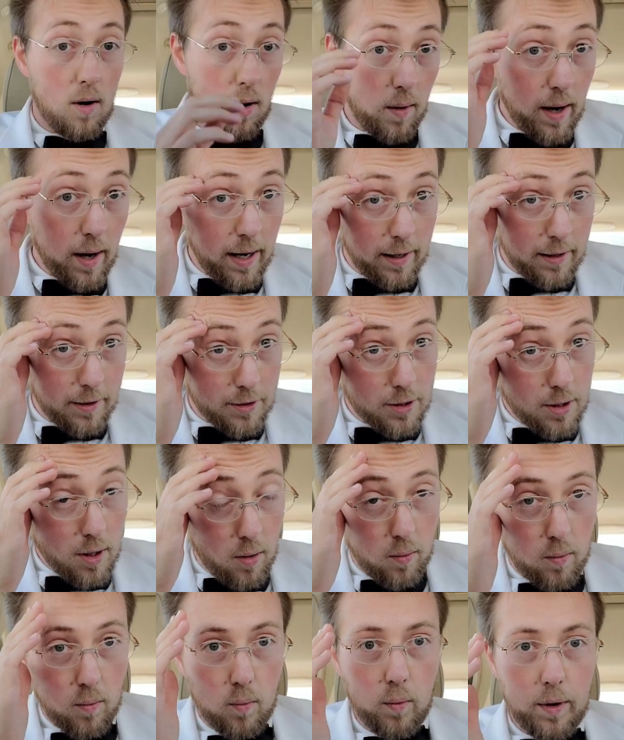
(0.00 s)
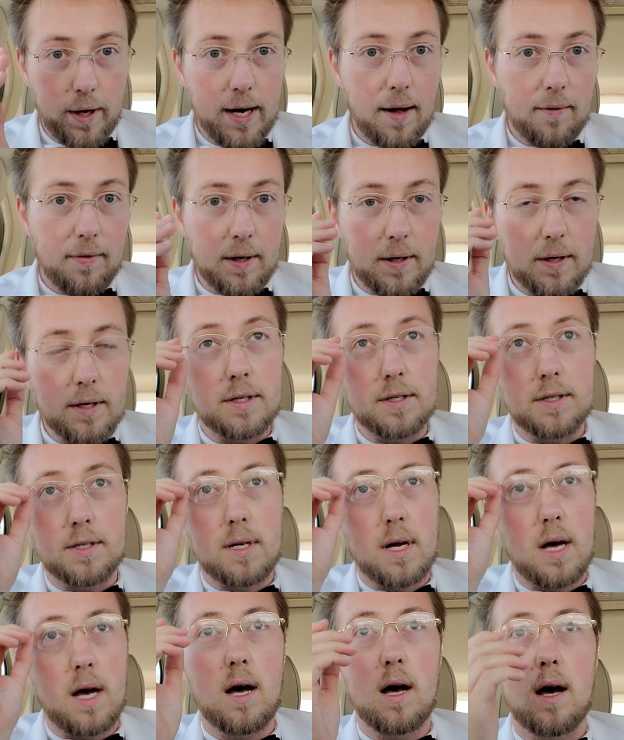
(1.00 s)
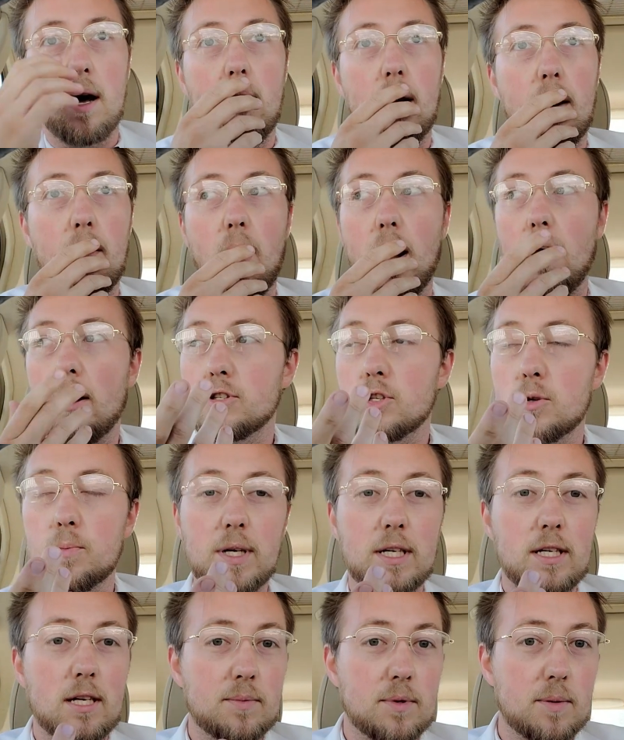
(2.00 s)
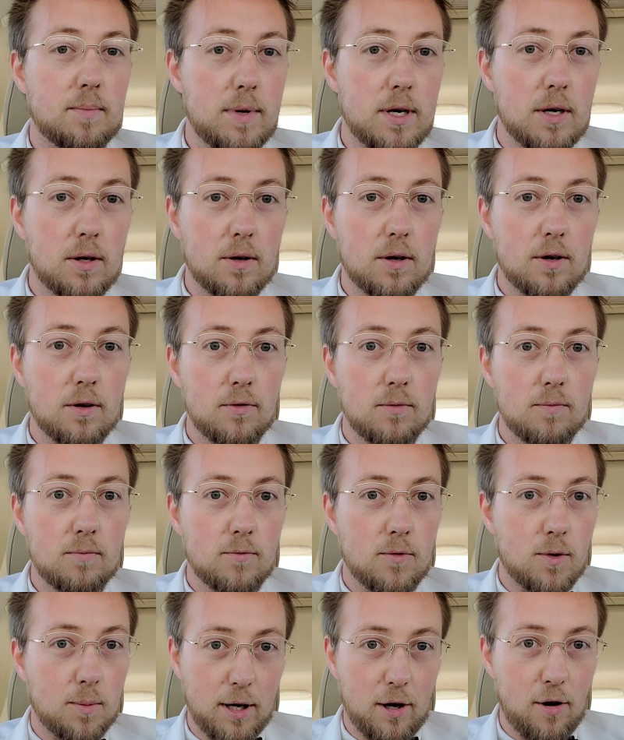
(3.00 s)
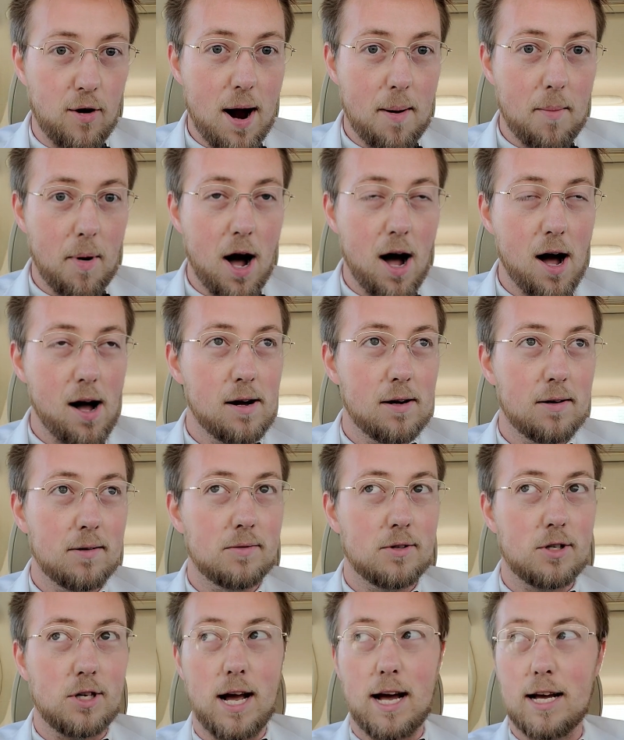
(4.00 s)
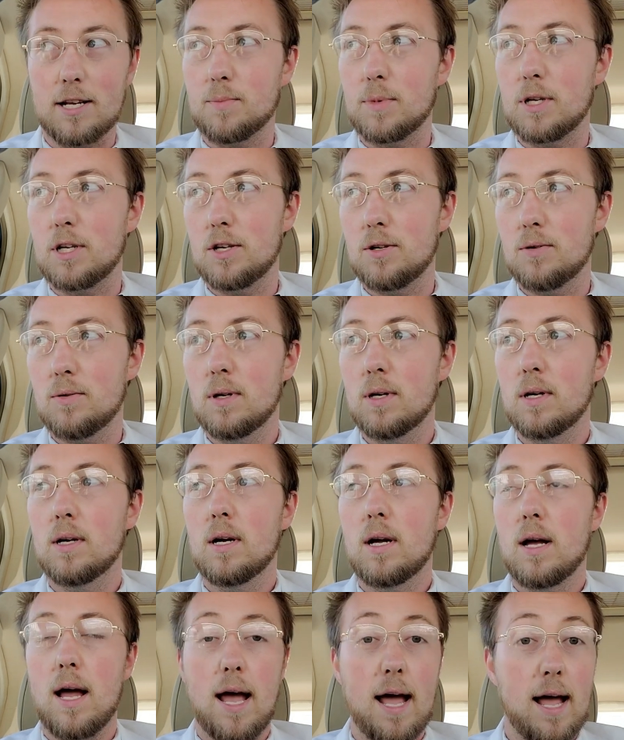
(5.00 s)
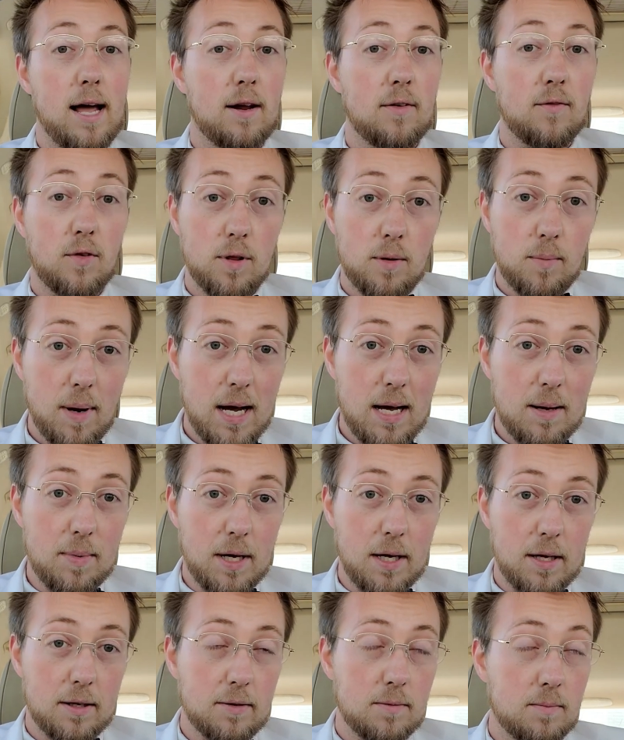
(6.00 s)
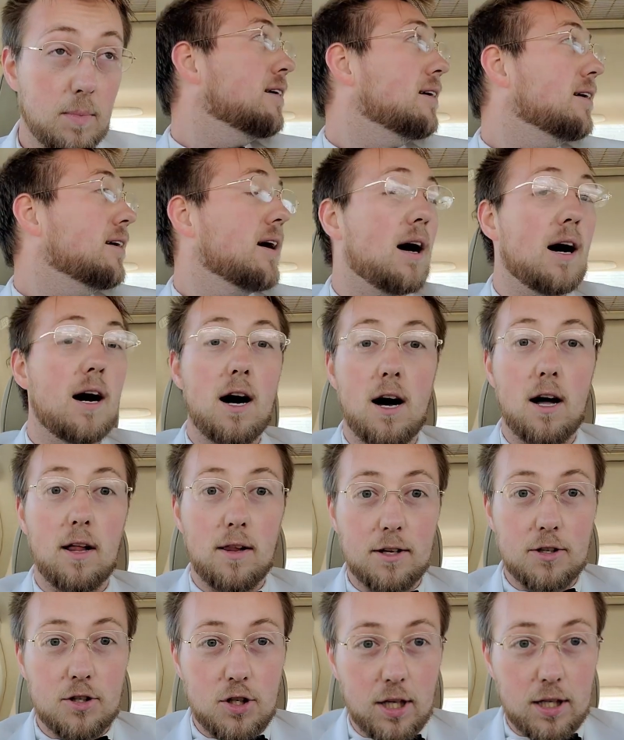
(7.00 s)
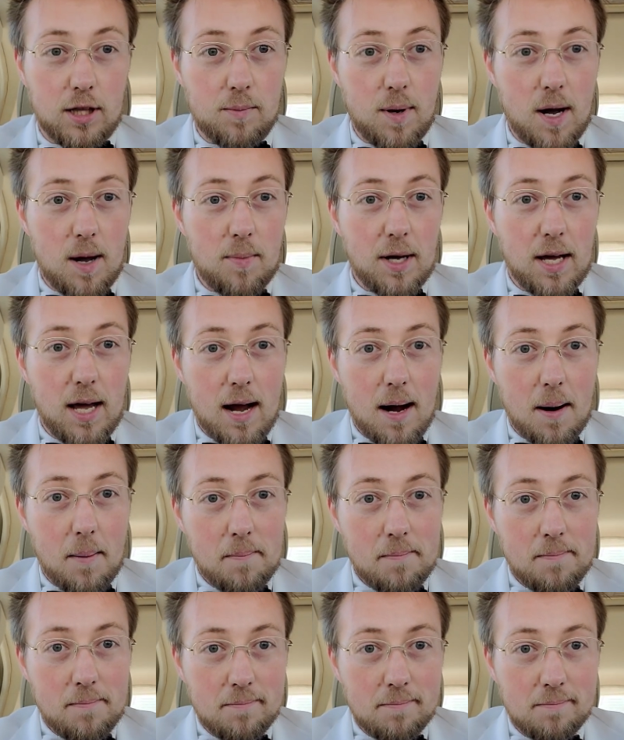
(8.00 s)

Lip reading: Alright, so, we got the goods. I also picked up some milk for my grandma. She asked me to. And for the baby. Let's check the baby cam.